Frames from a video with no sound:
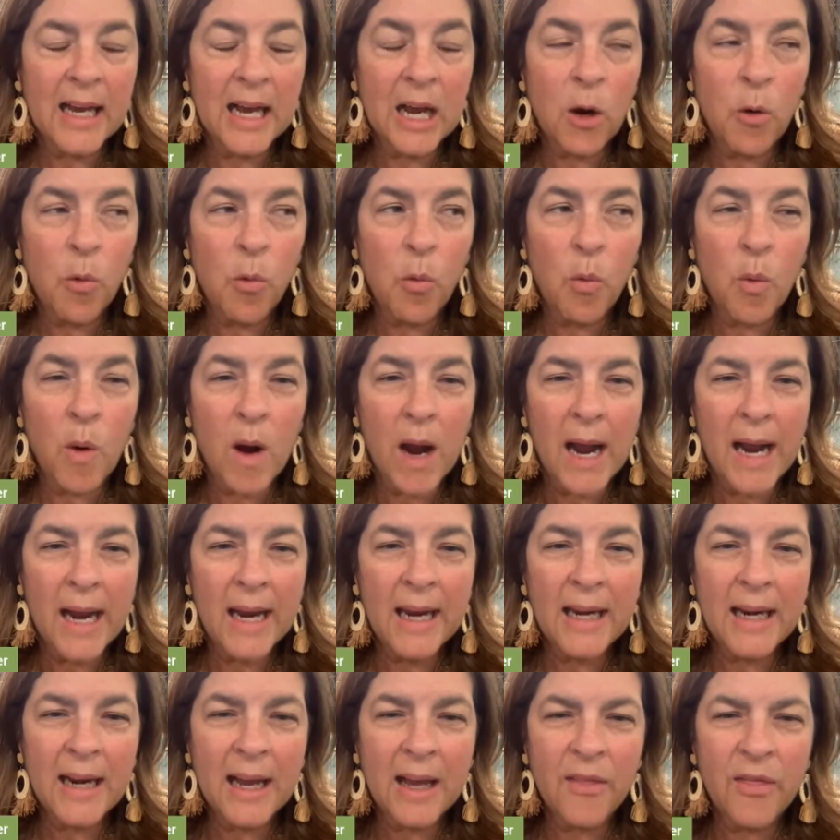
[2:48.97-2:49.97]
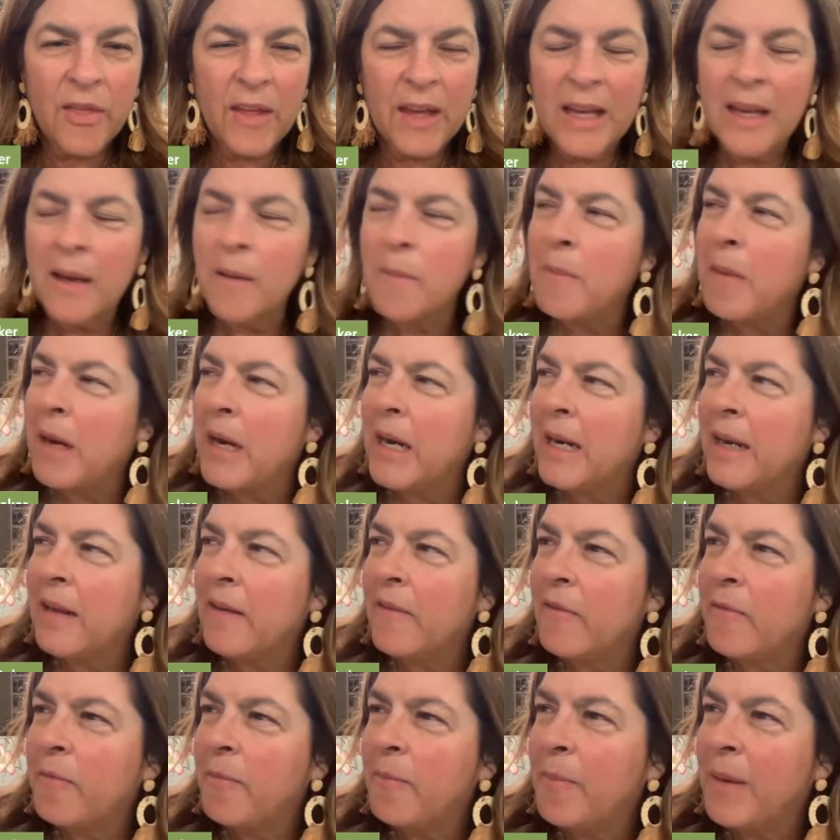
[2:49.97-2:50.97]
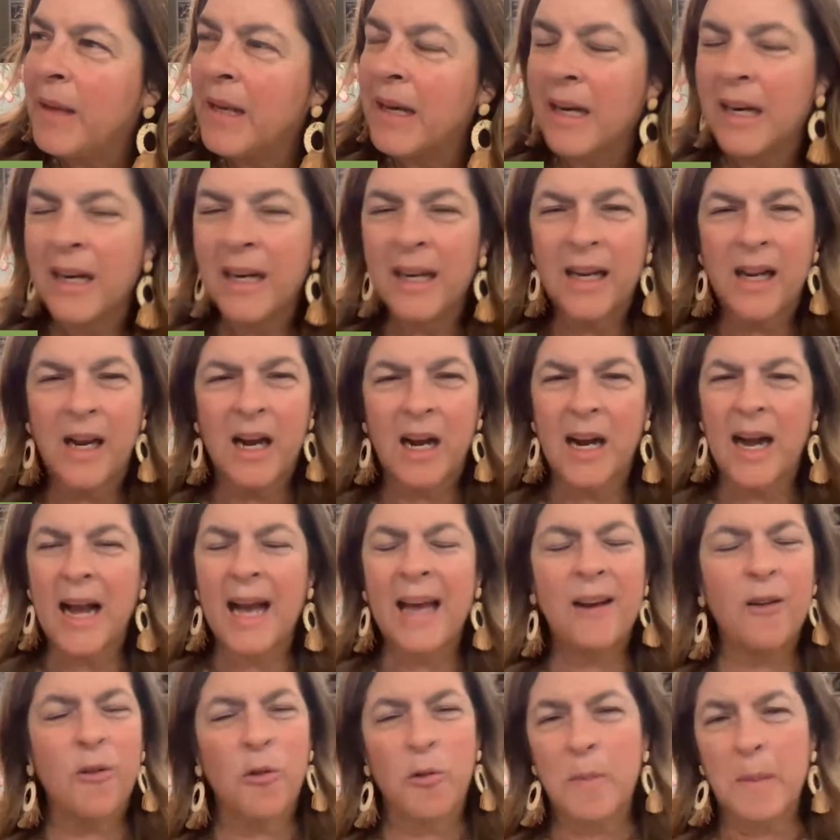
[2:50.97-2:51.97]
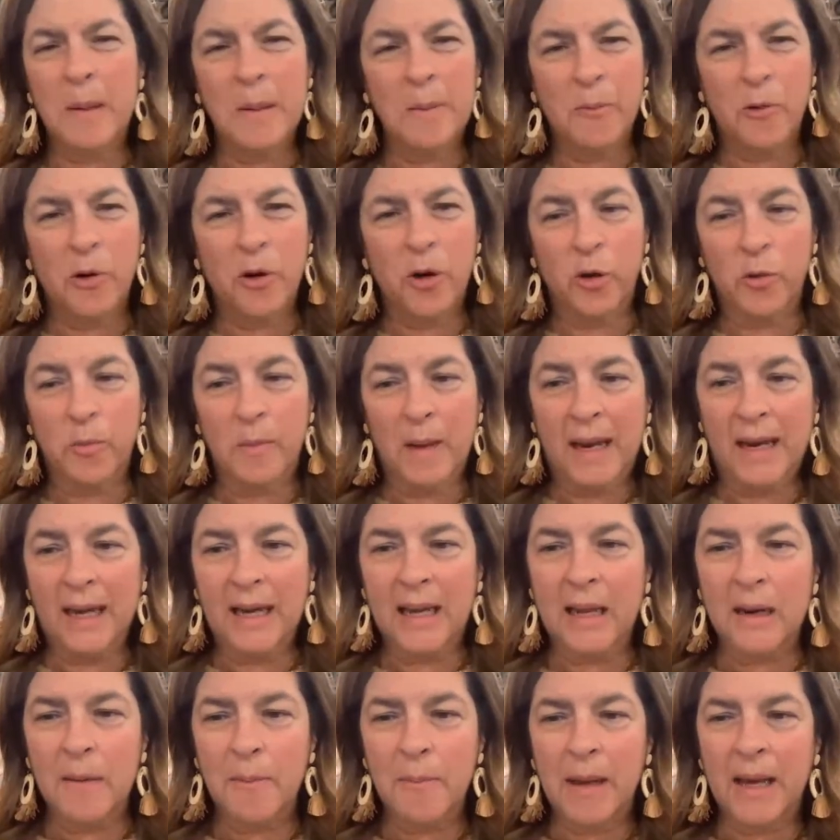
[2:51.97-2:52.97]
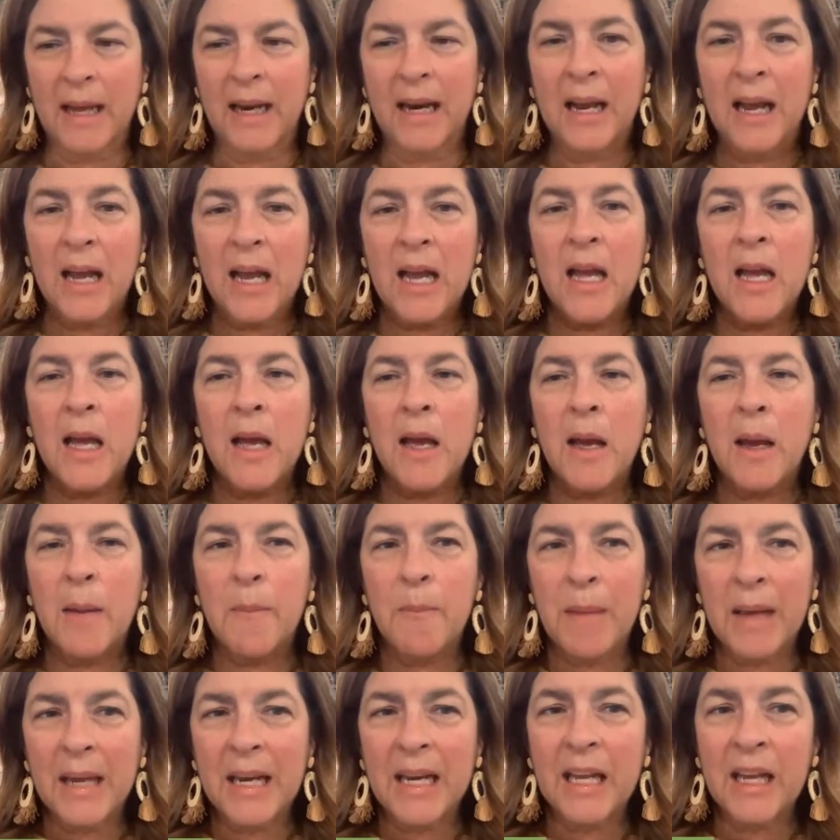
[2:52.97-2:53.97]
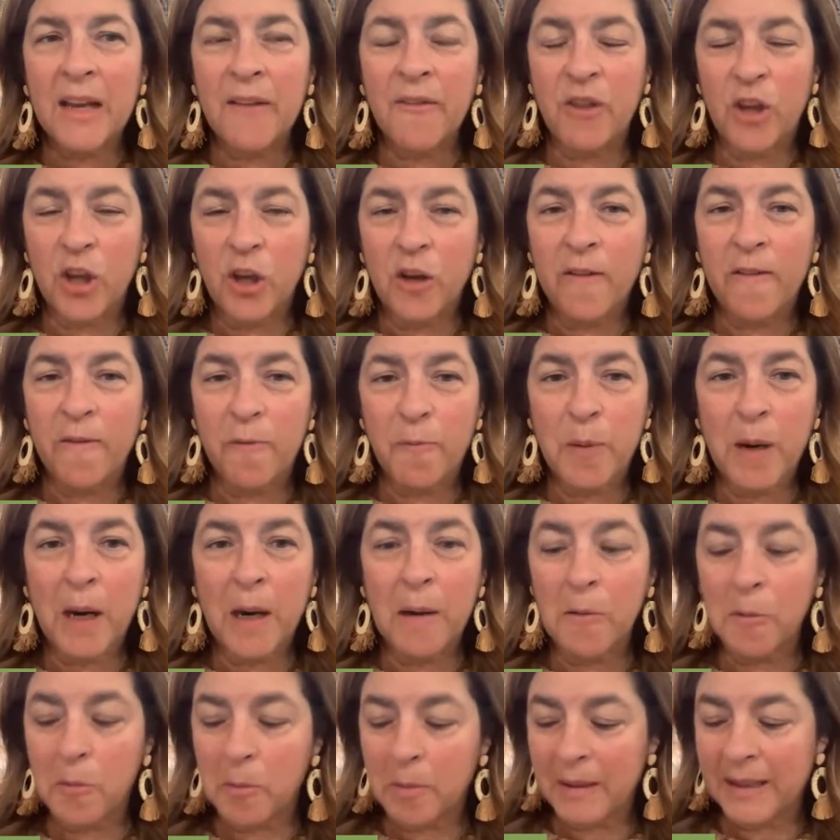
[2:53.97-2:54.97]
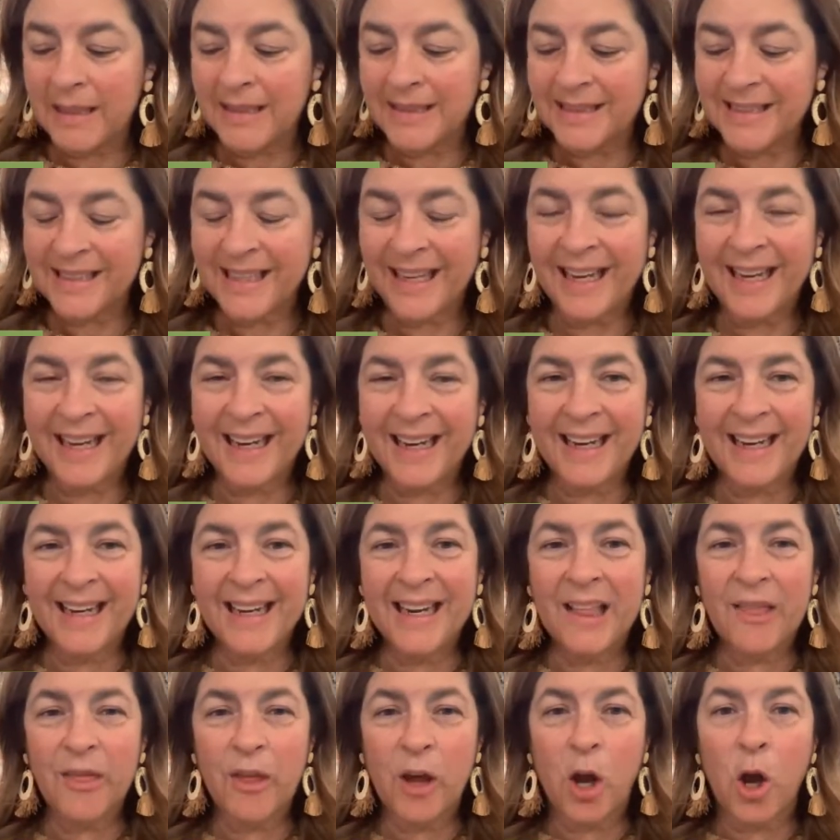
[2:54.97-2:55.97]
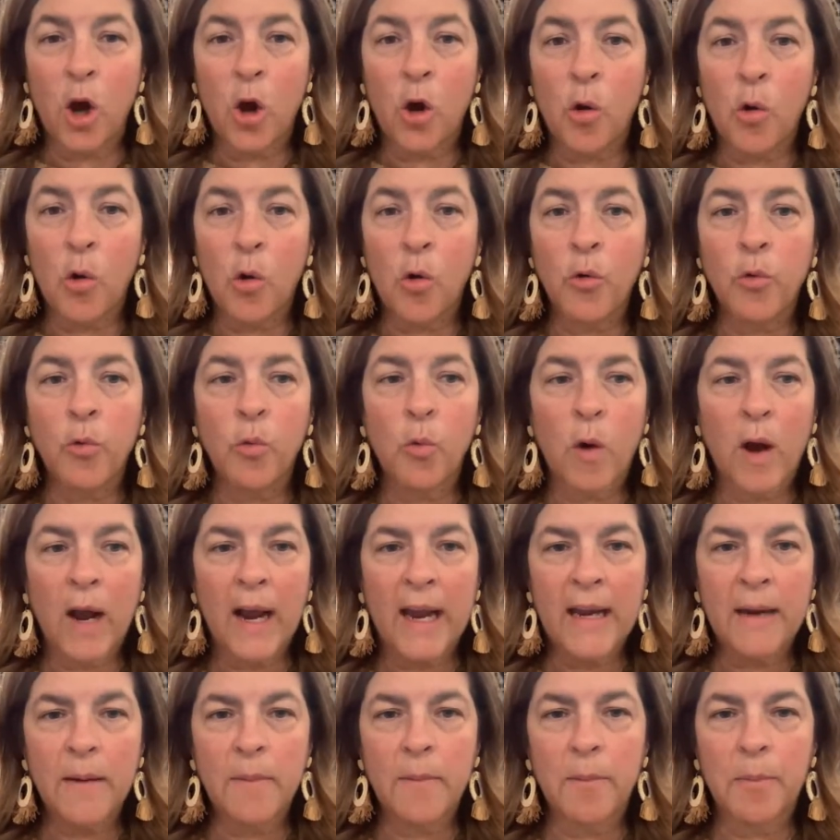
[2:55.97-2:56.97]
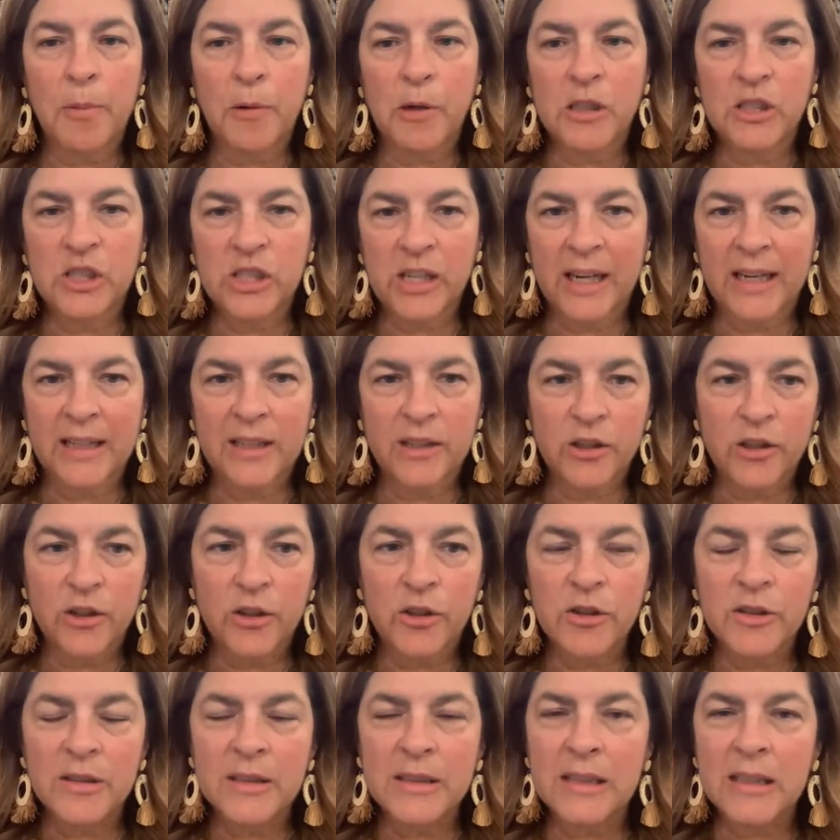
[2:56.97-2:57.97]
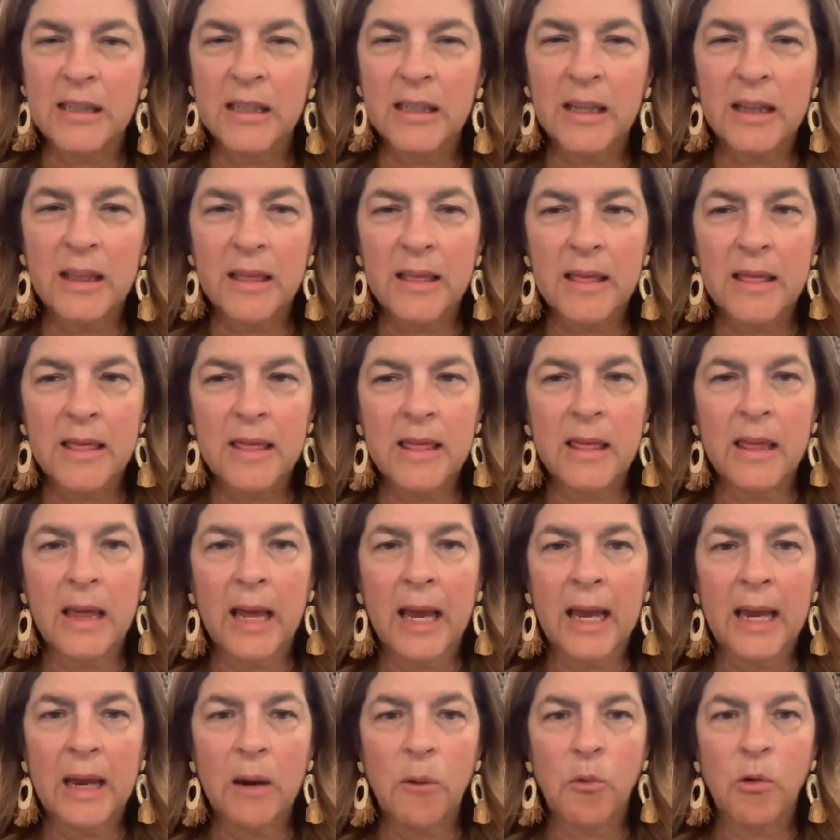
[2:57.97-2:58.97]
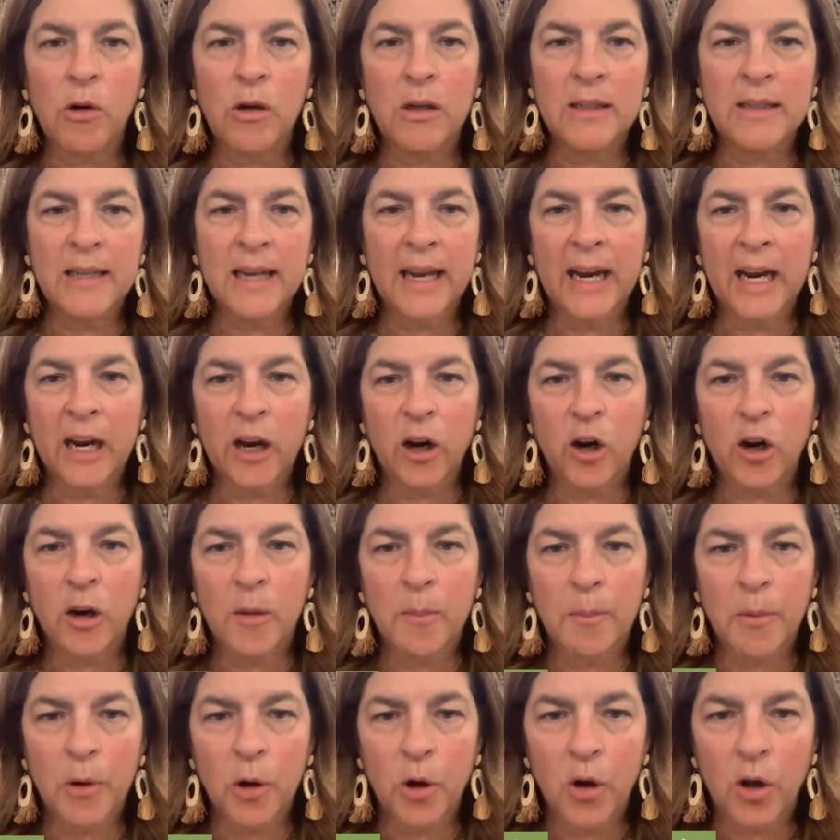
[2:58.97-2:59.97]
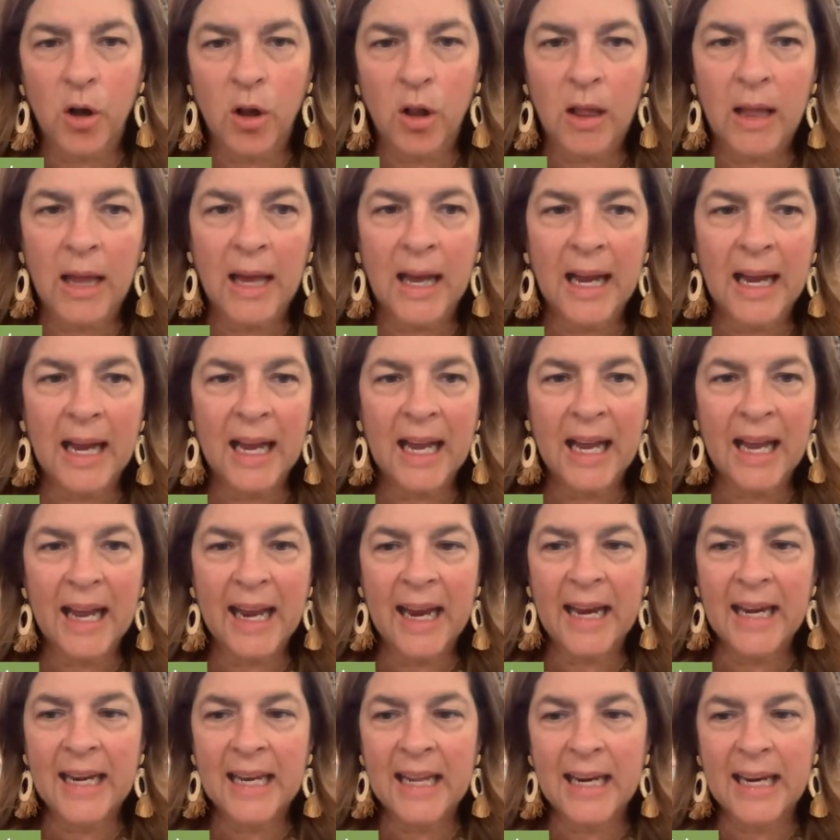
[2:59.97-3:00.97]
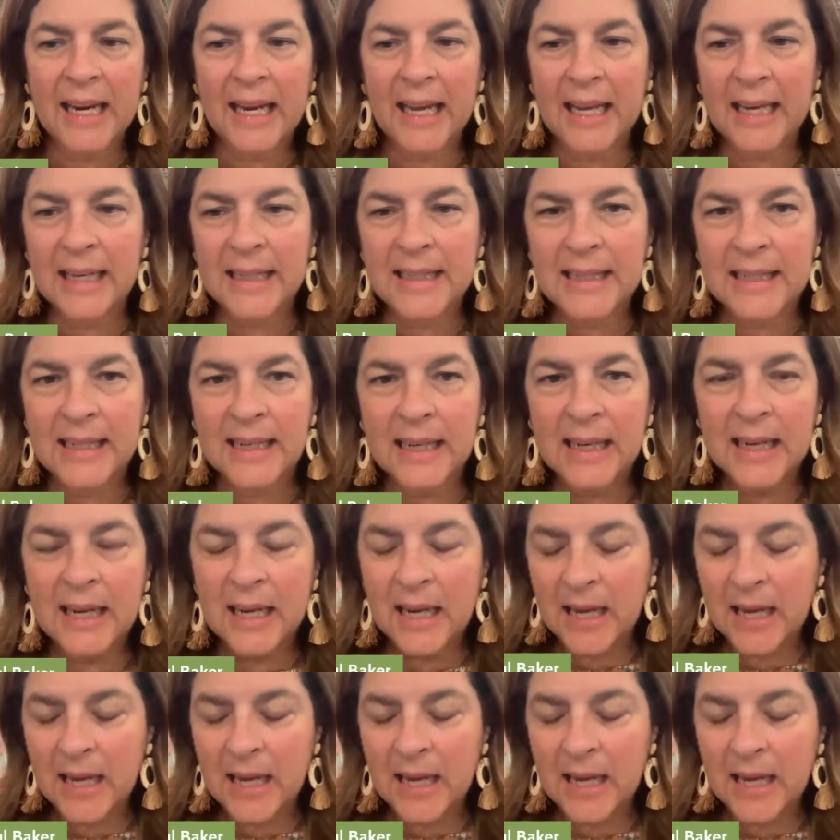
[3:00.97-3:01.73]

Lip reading: a white, I think it might have been I don't remember who made it, but many of you have probably seen the old white projectors. They were terrible. I hated it.